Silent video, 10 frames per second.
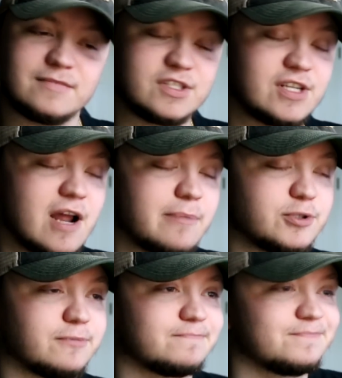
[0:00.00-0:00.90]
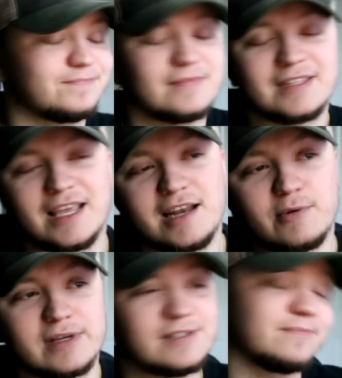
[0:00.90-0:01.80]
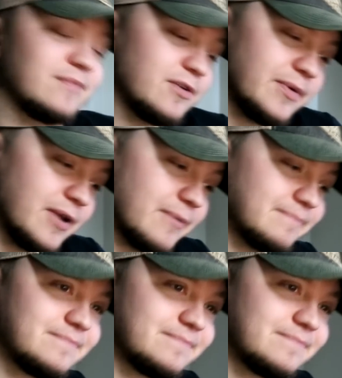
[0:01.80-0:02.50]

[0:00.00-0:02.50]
It's an option. Anyways, here we go.